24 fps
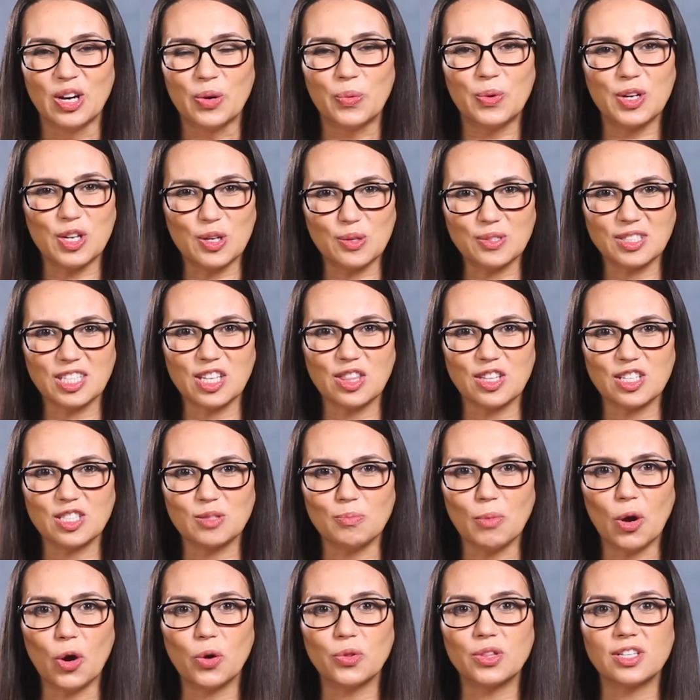When using
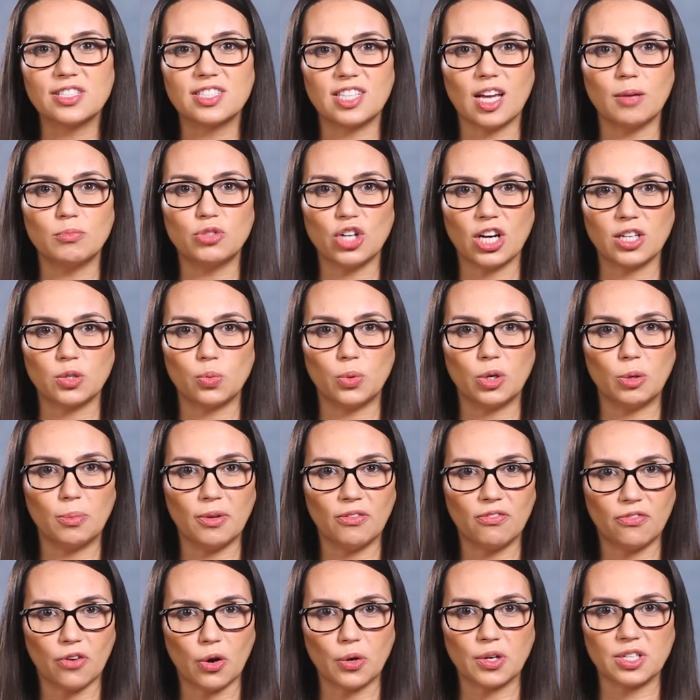this mode, the subject will
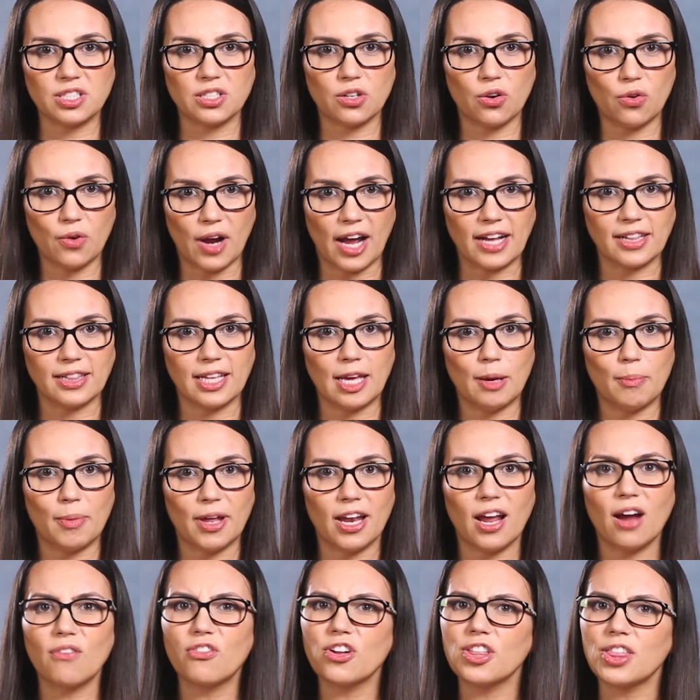be focused correctly,
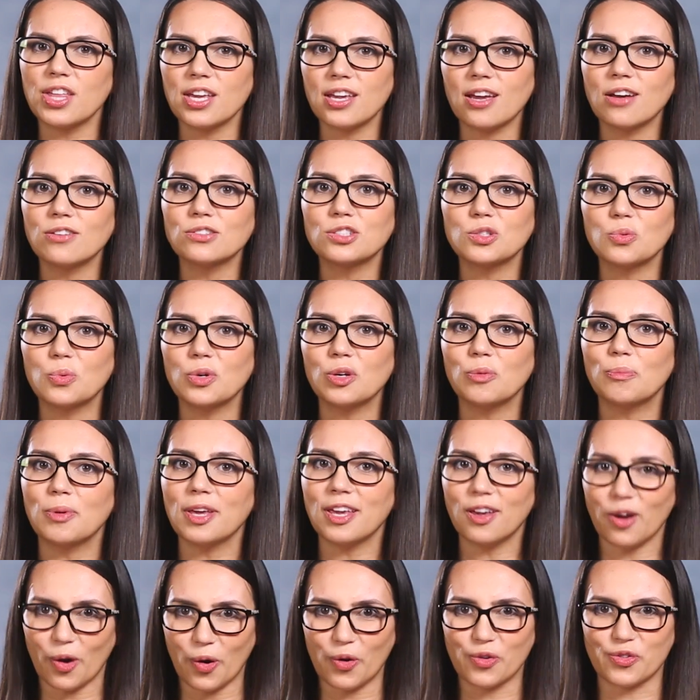but everything else will
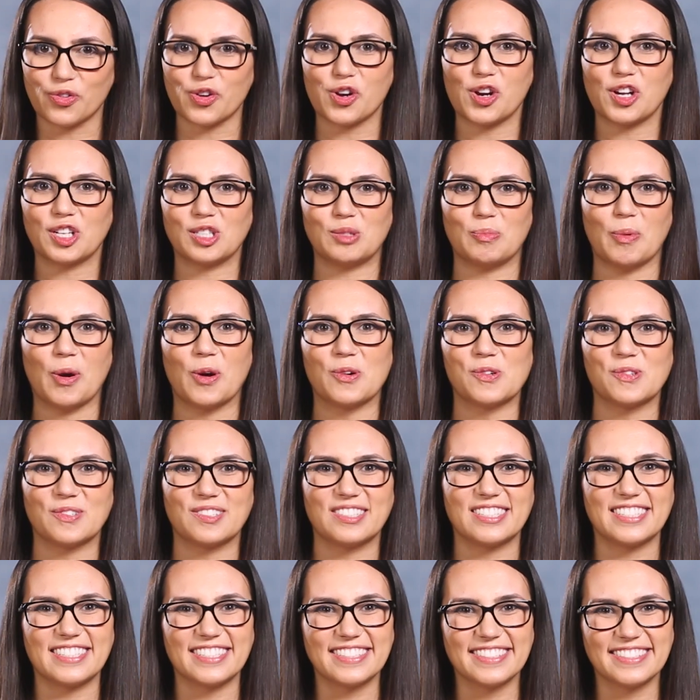be
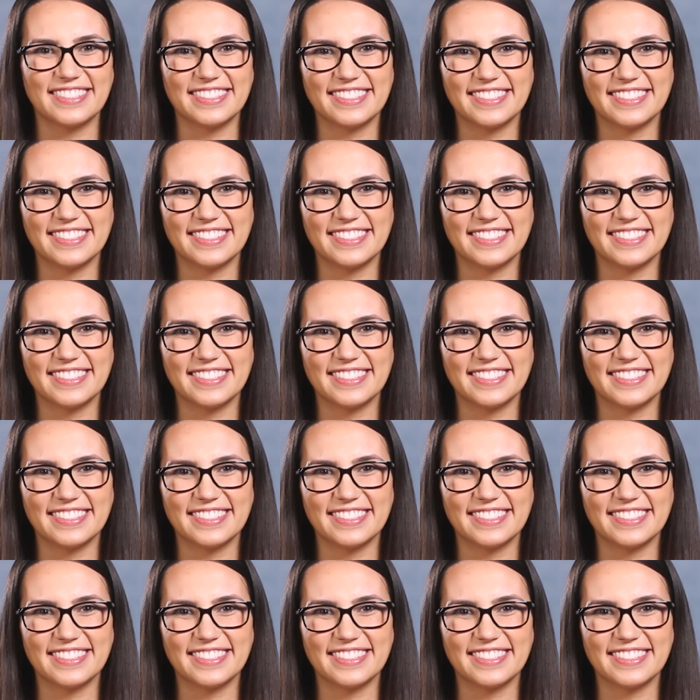overexposed.